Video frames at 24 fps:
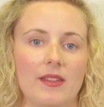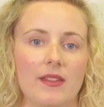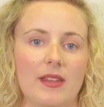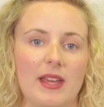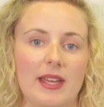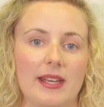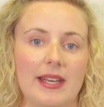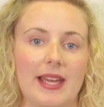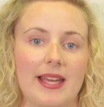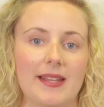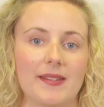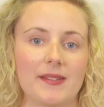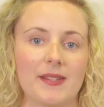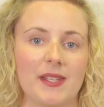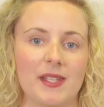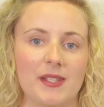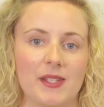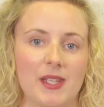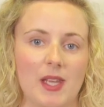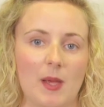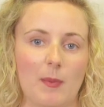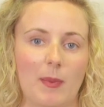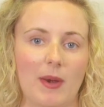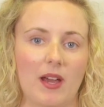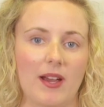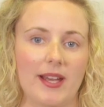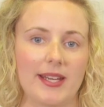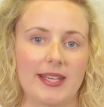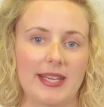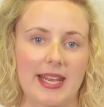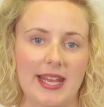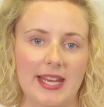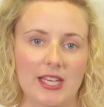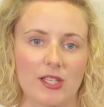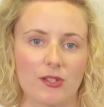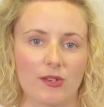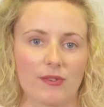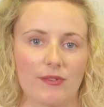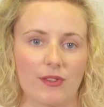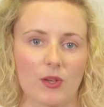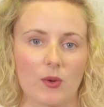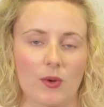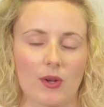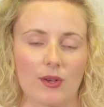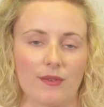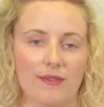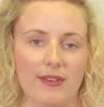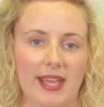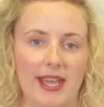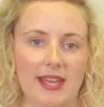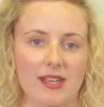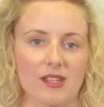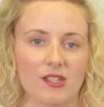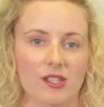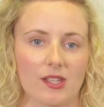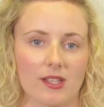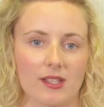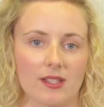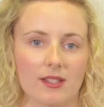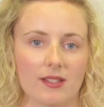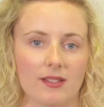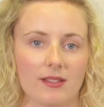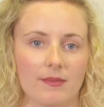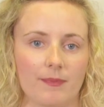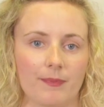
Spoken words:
that enhances the applied nature of the qualification.